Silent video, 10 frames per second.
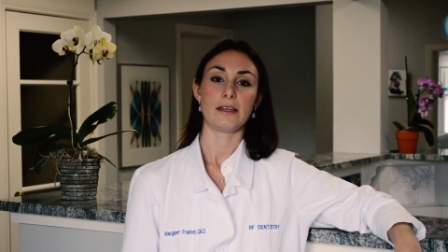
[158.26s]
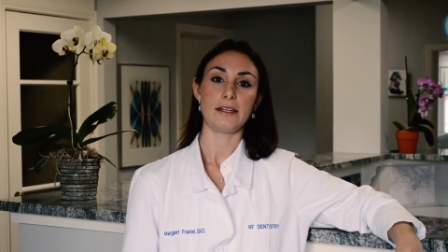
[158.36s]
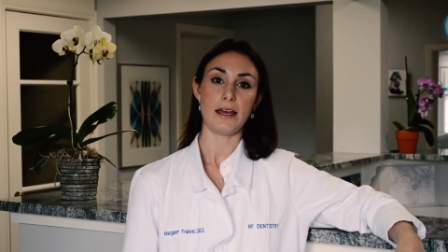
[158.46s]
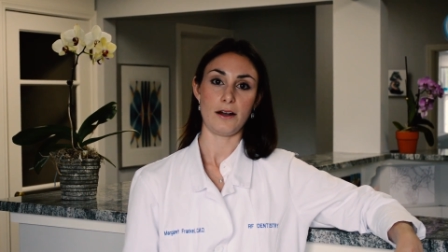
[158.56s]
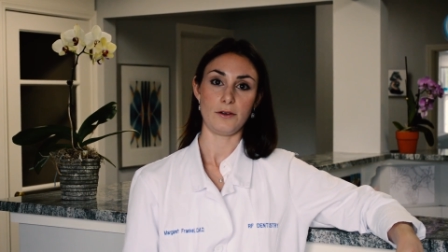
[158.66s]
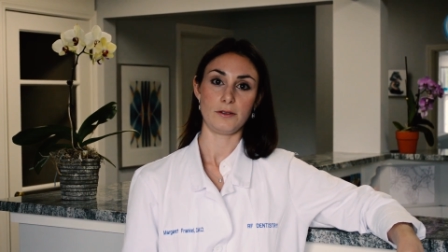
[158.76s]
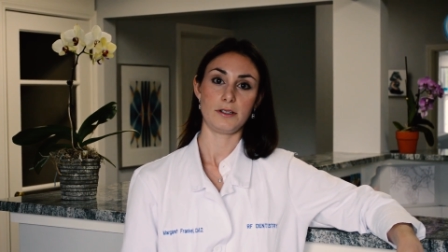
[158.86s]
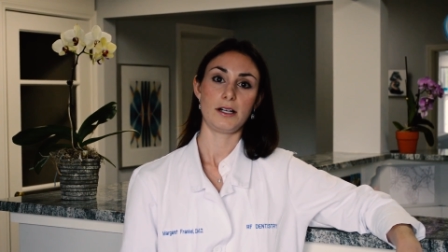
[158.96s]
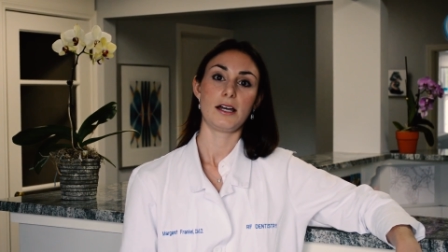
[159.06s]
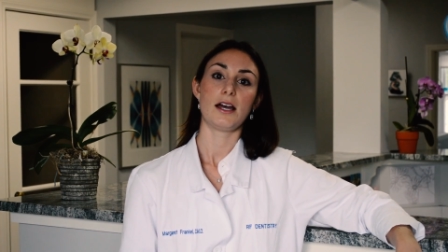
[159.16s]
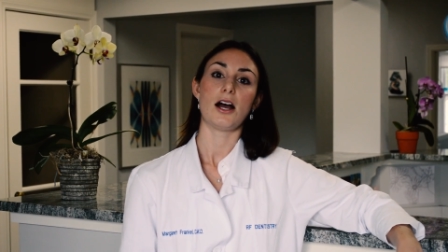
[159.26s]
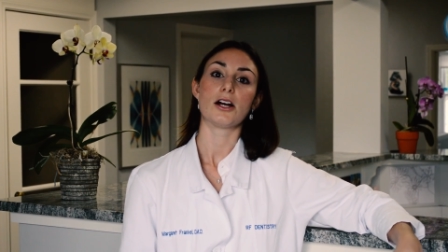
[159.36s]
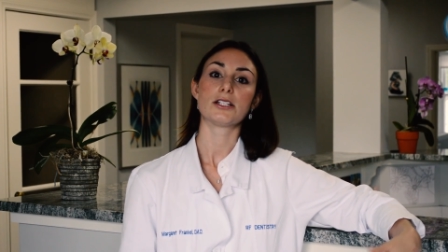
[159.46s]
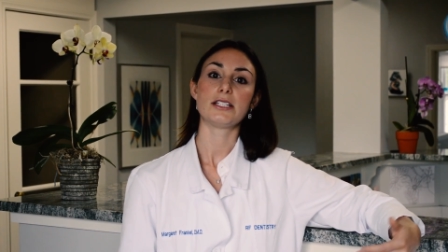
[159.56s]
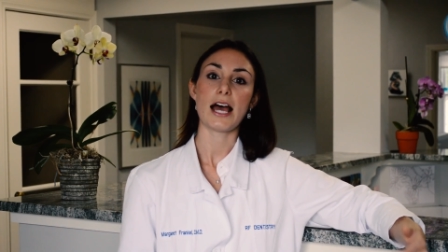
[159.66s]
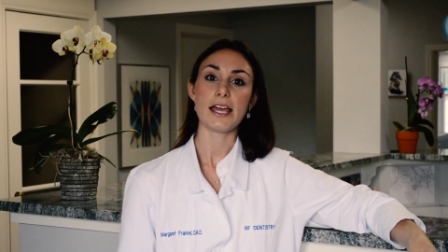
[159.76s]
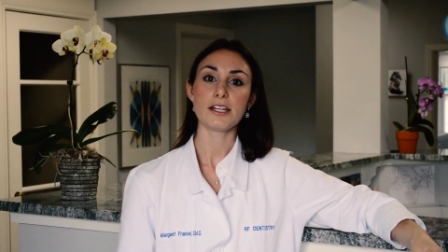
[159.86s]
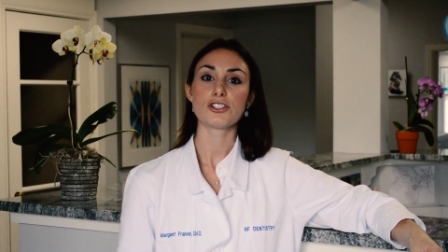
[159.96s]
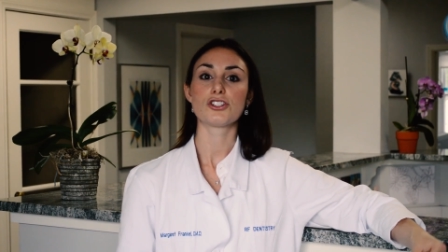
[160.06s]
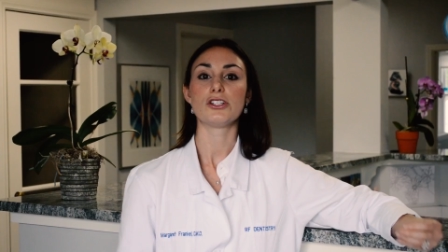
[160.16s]
Now, our
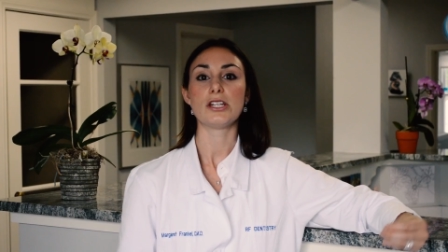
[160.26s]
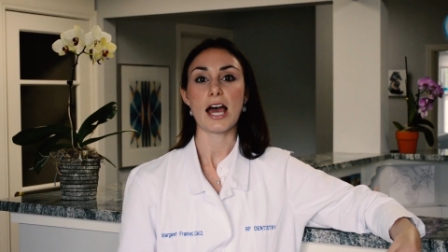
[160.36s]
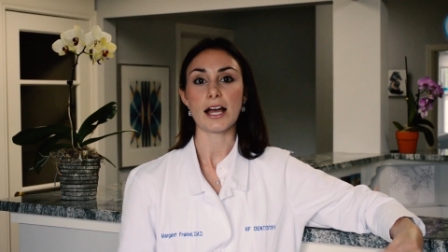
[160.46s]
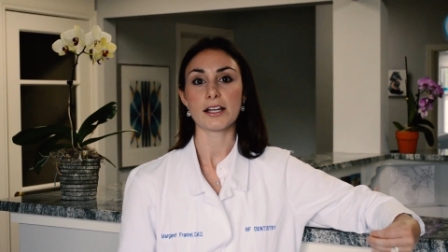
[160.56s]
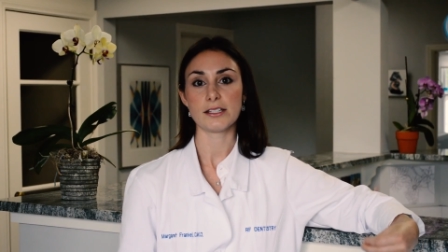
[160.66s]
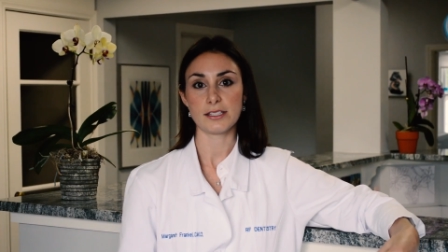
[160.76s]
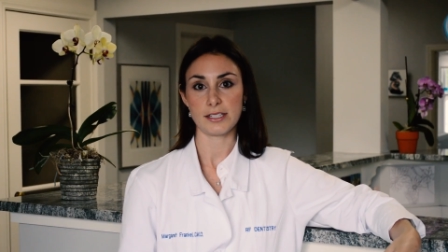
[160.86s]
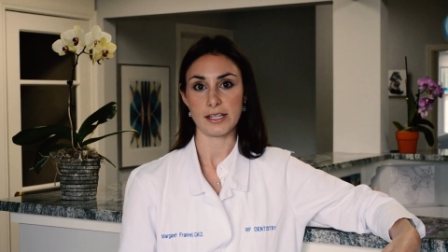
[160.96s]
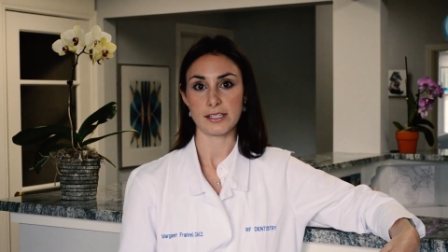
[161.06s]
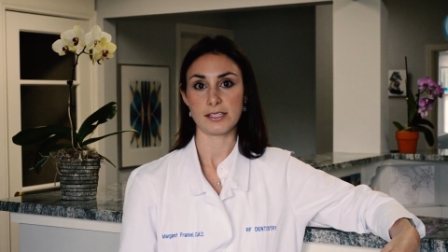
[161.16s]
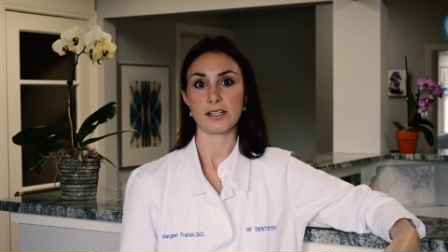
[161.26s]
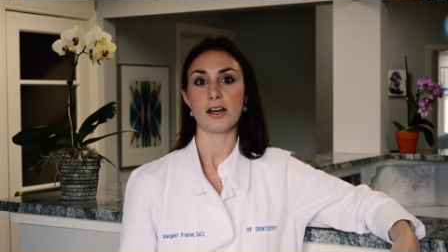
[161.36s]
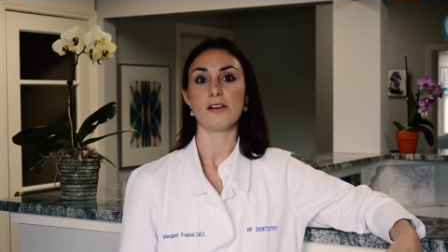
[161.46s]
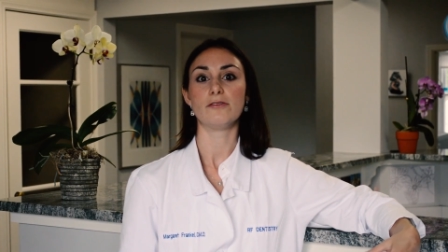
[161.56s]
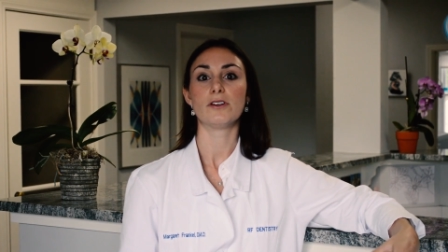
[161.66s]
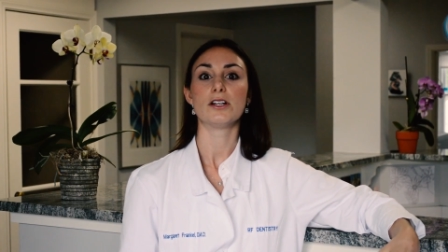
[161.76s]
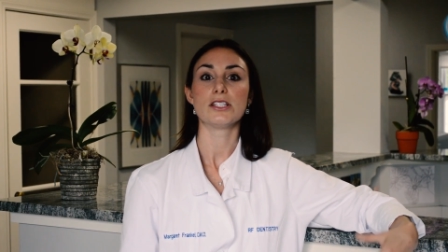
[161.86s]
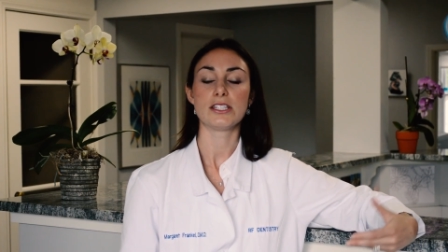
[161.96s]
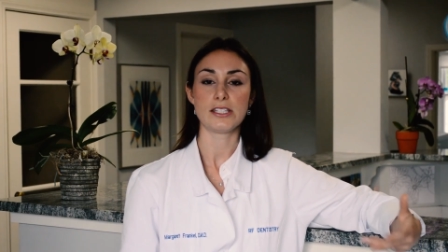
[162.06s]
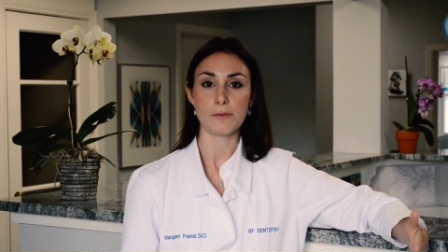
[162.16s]
diet should not consist of
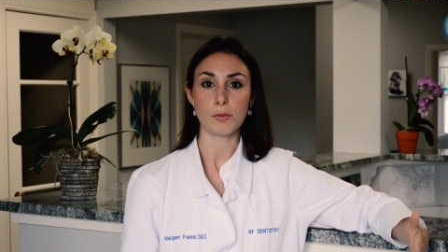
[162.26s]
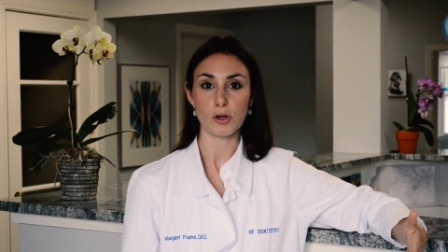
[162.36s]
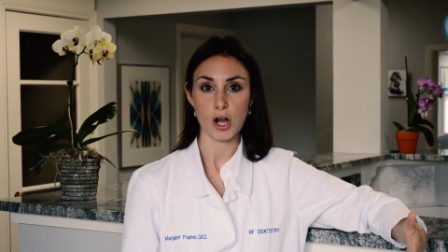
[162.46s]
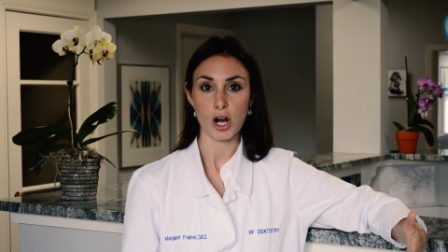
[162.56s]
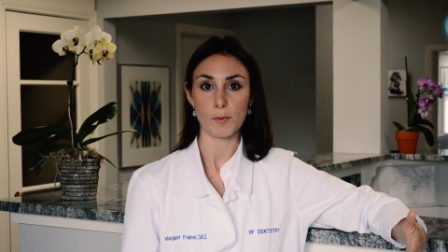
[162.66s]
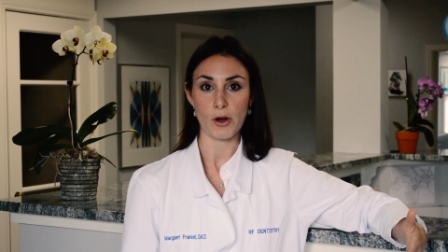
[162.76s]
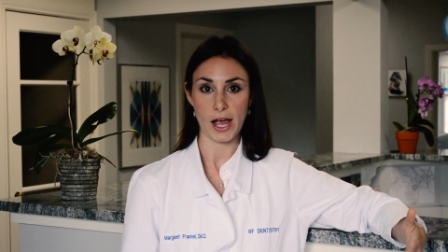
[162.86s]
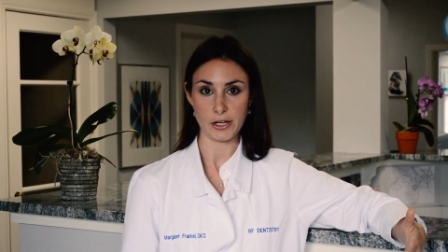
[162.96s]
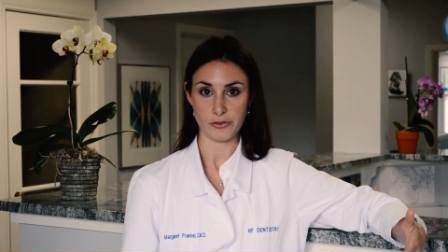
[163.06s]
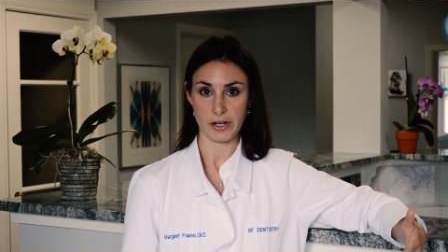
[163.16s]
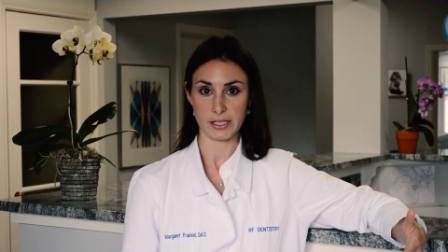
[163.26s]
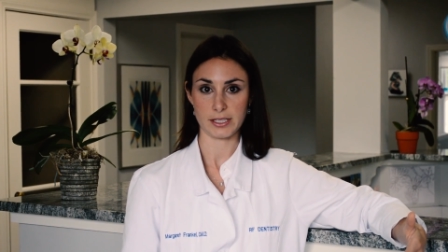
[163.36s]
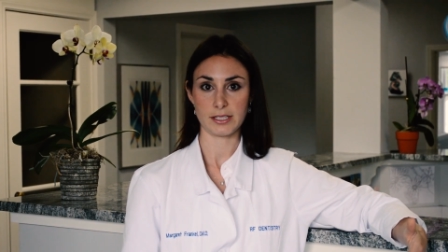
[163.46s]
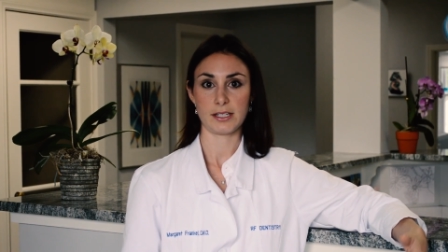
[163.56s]
simple carbohydrates.